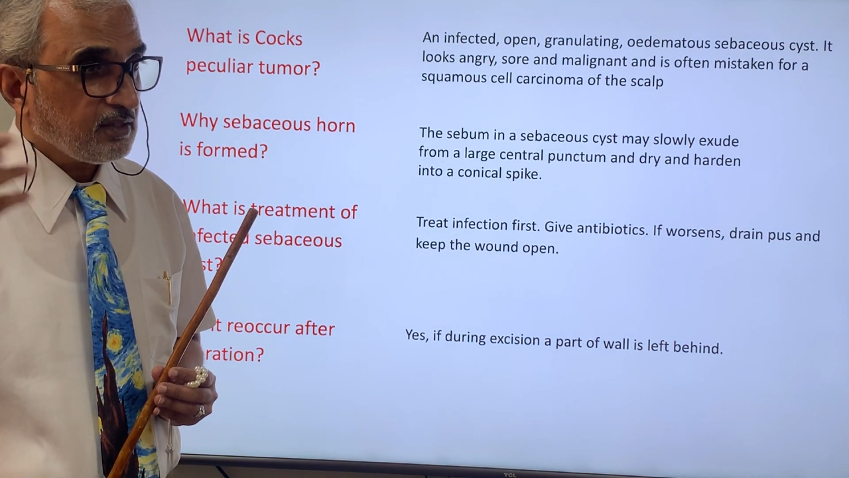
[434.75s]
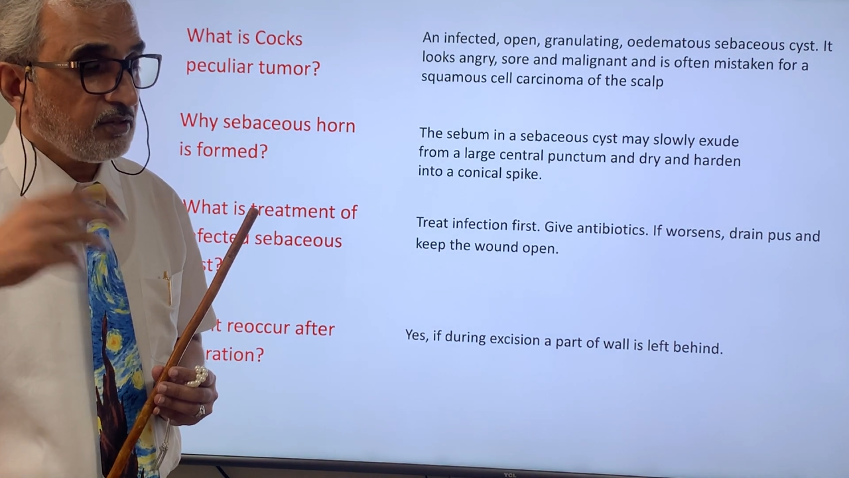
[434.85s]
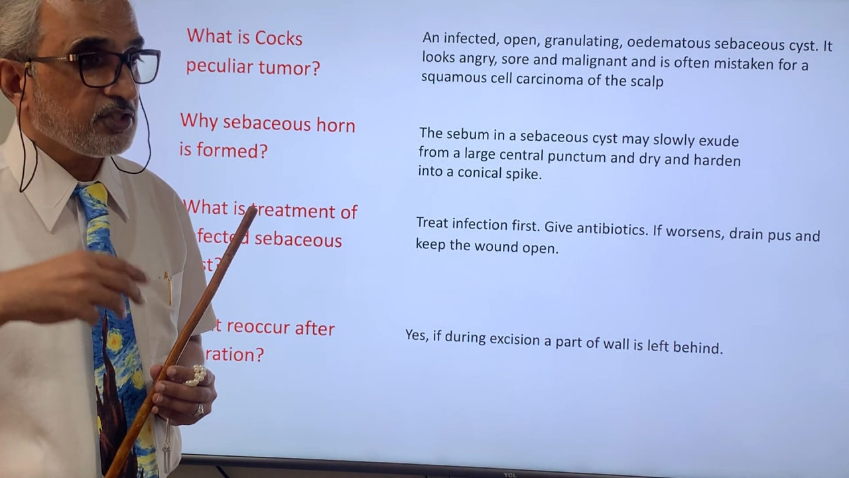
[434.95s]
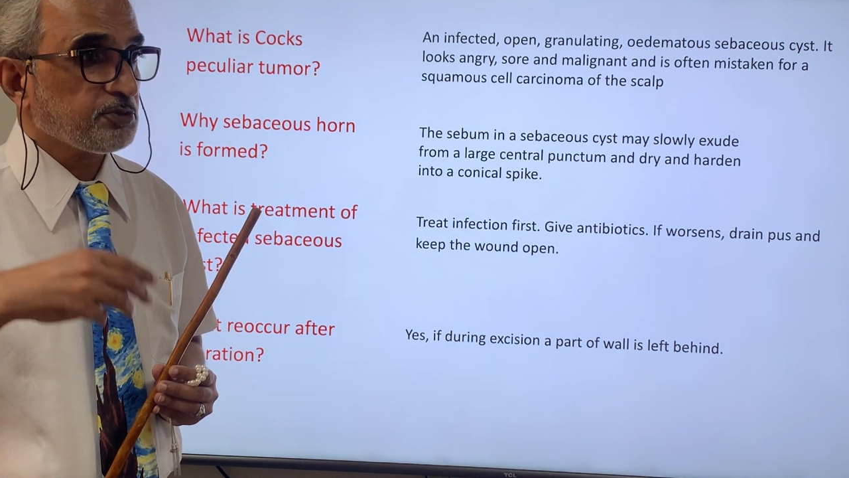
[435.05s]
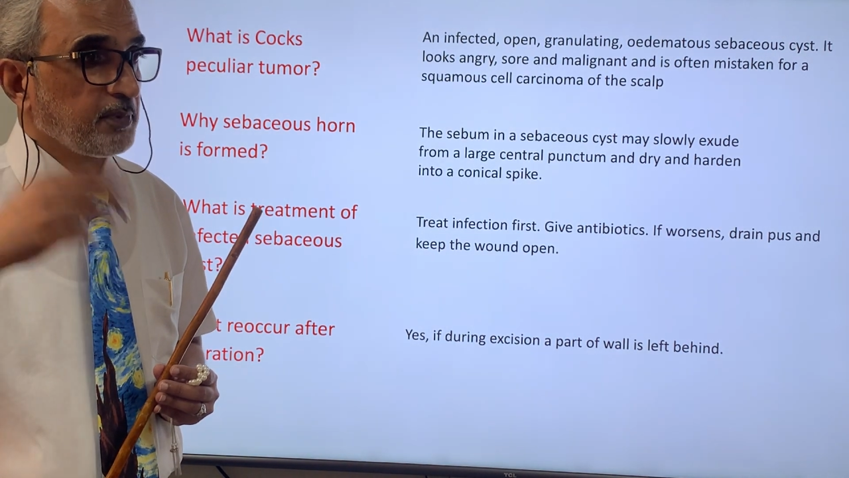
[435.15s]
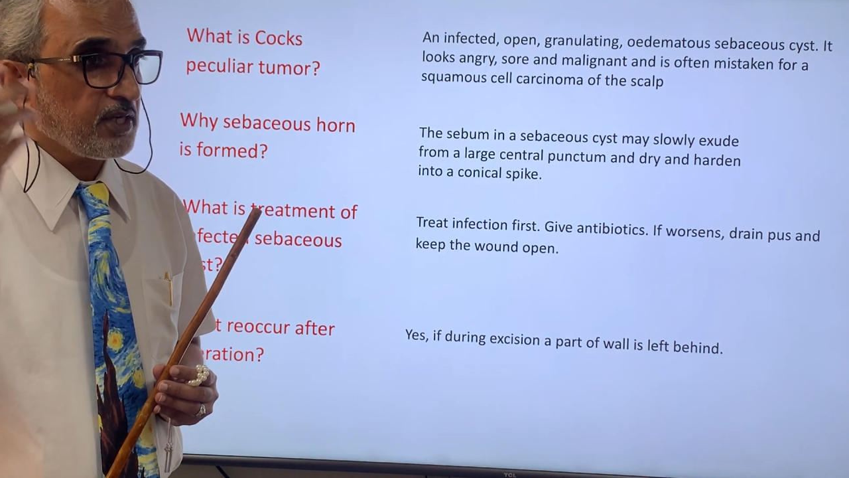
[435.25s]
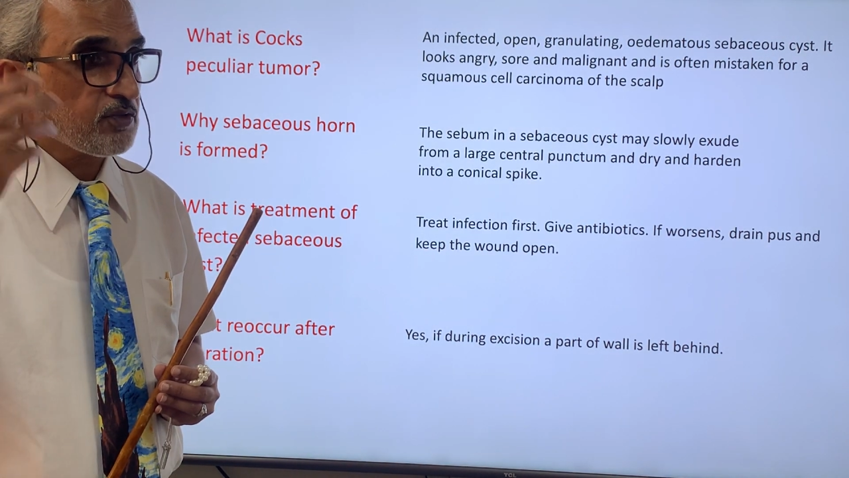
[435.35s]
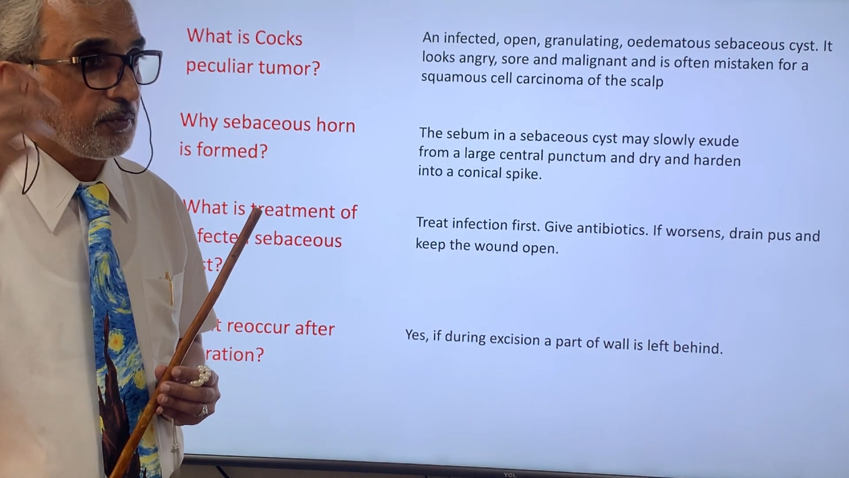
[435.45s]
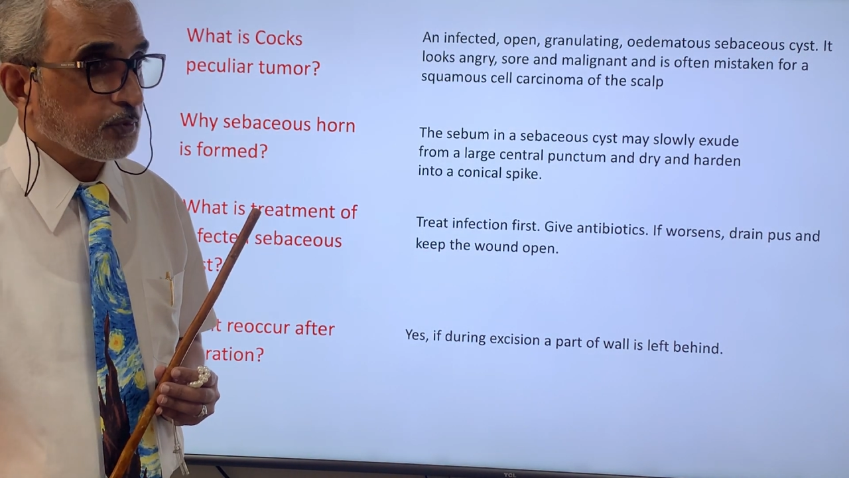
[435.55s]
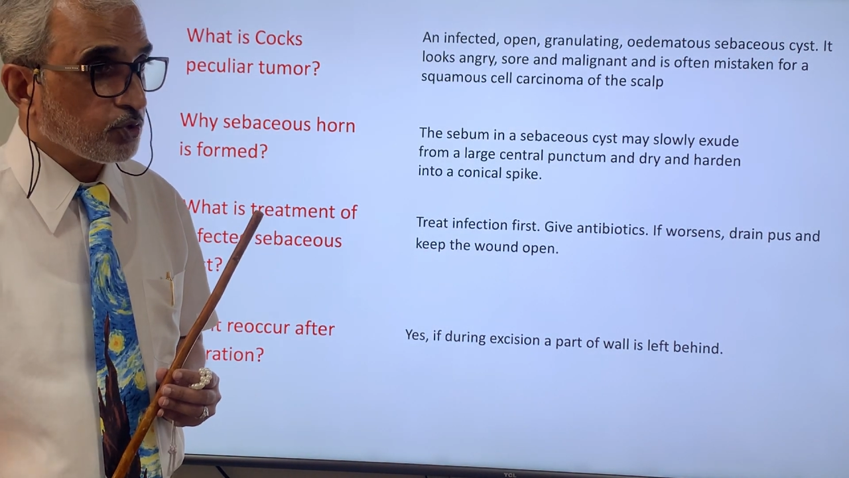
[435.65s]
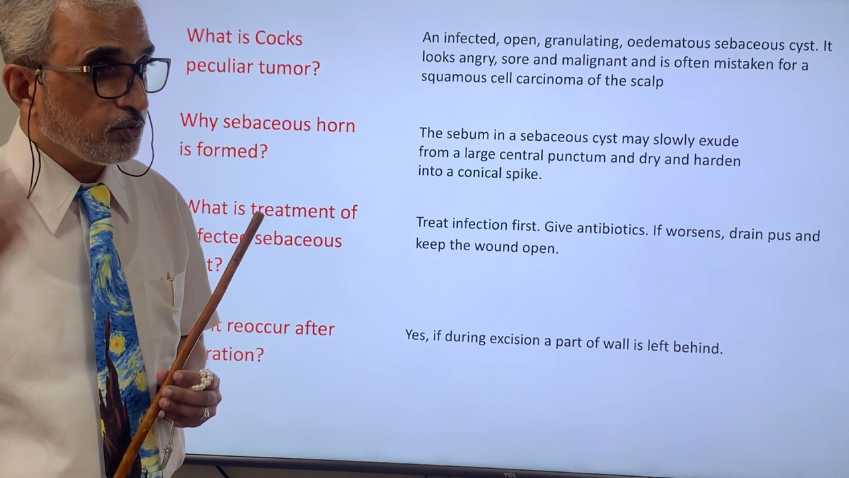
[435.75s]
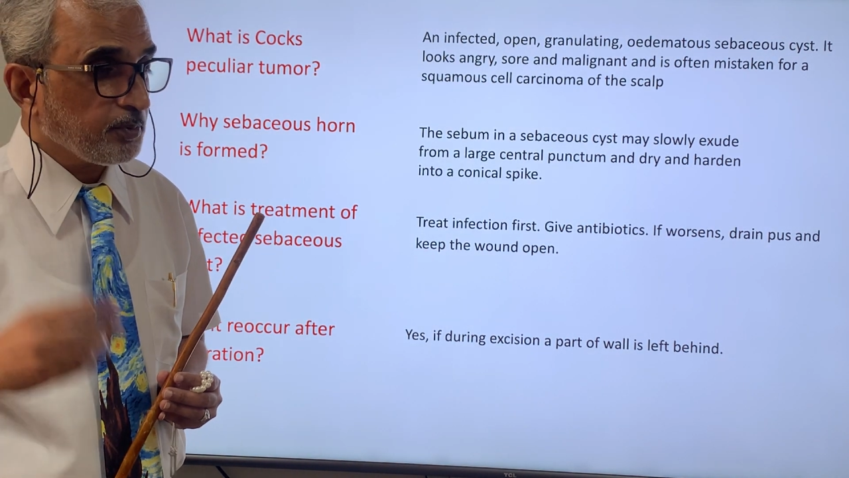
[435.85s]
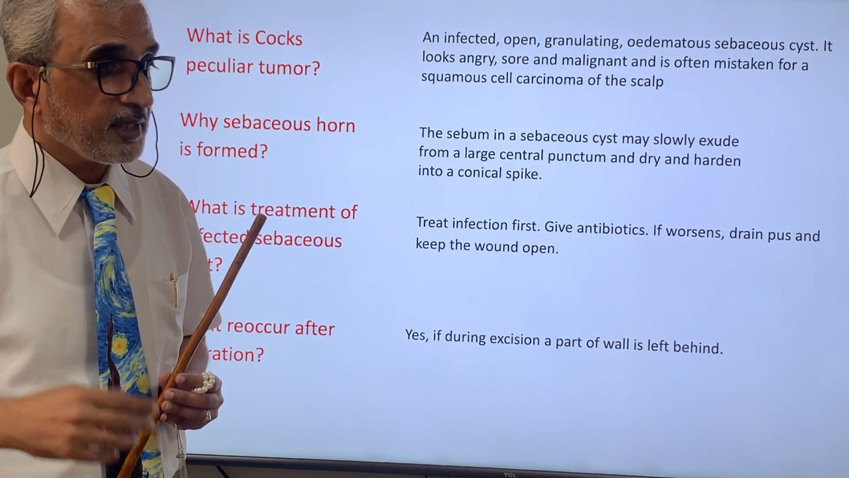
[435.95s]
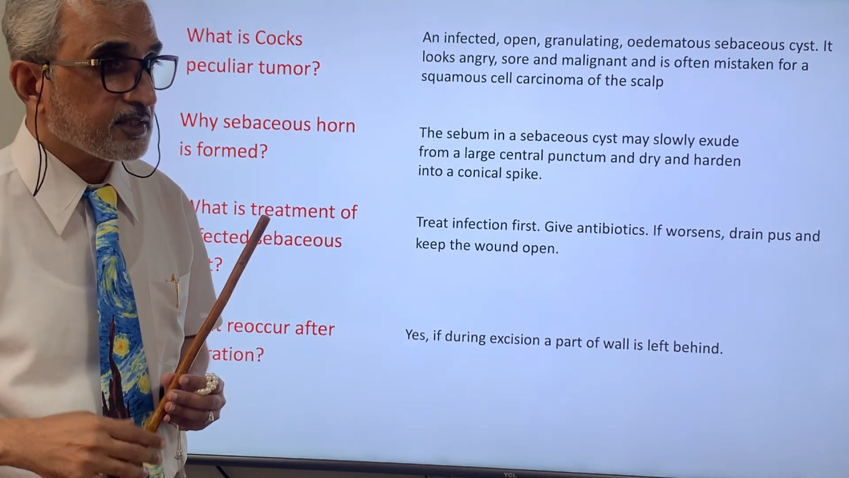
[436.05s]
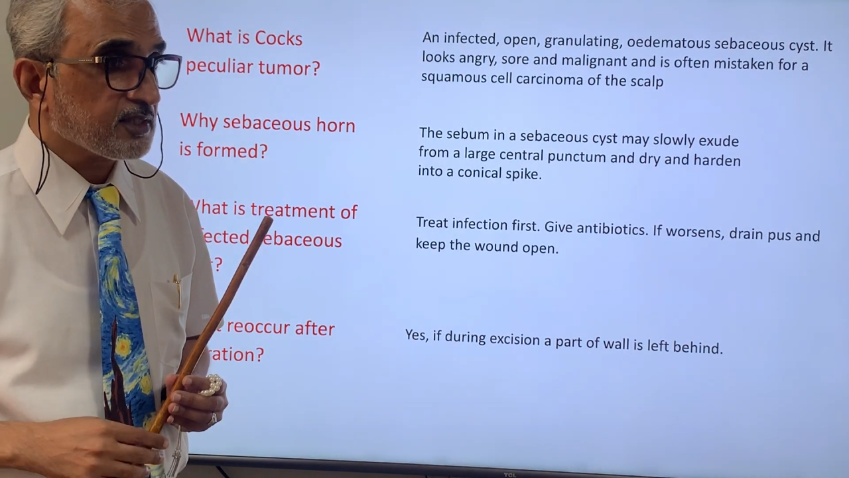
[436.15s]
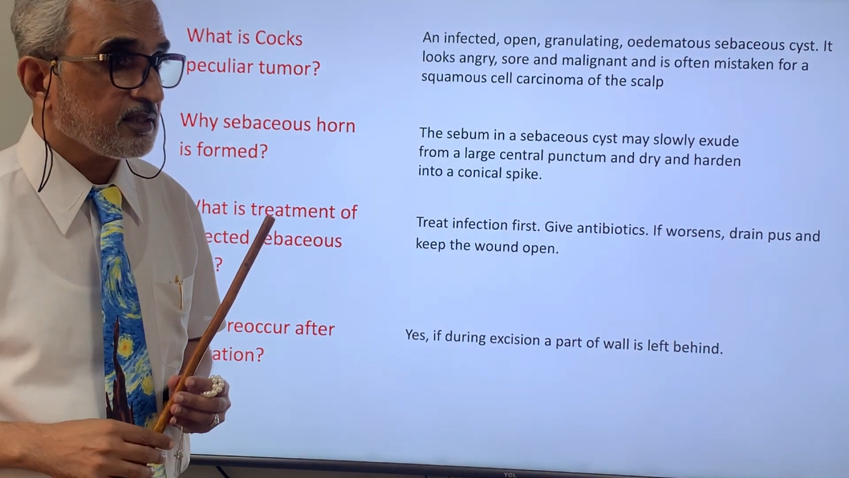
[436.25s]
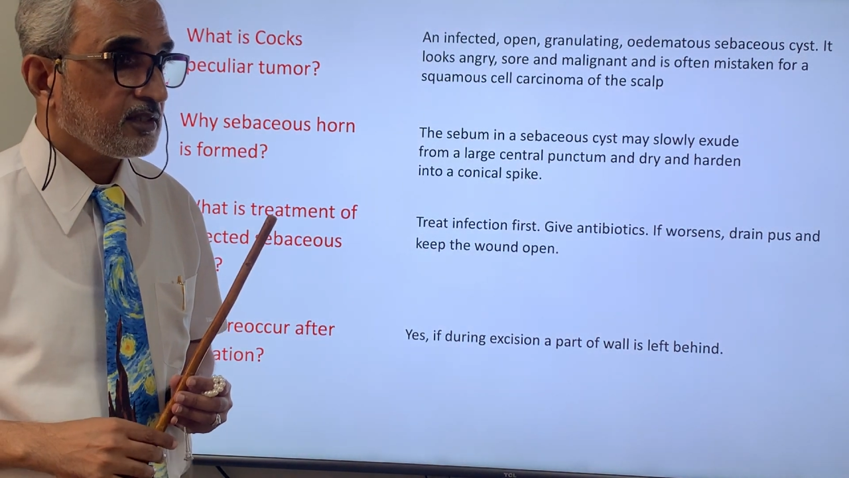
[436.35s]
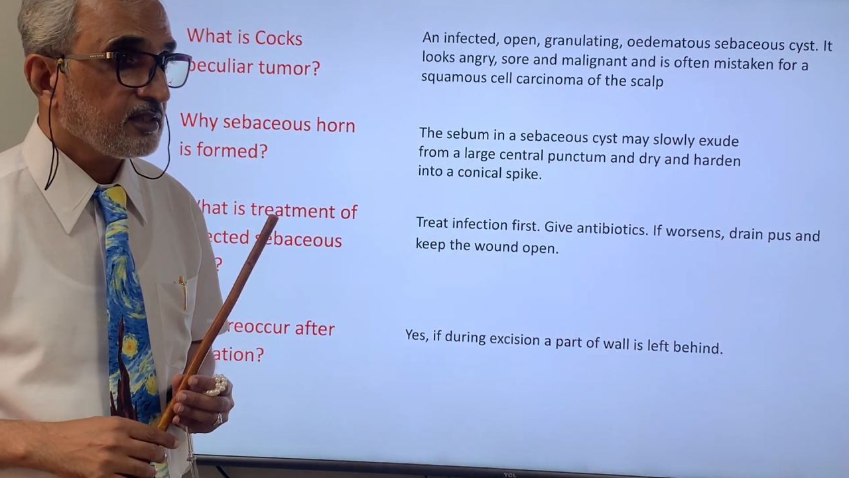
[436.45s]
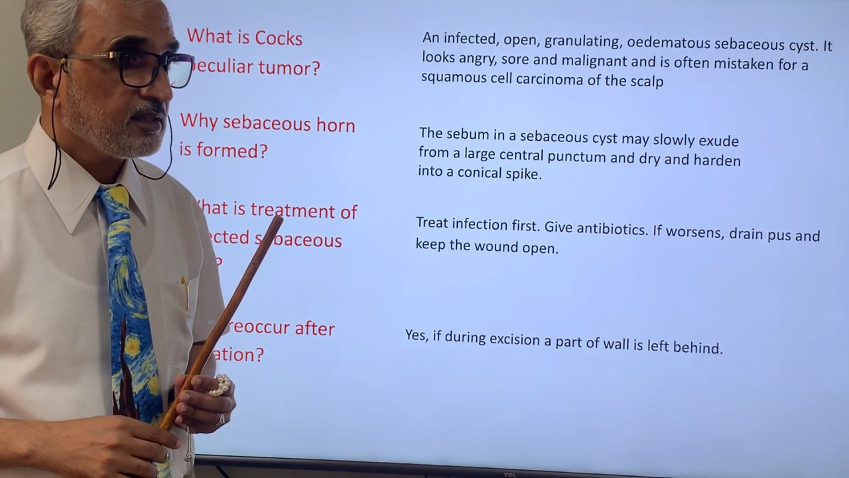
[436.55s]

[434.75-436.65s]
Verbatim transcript: or appearance or protuberance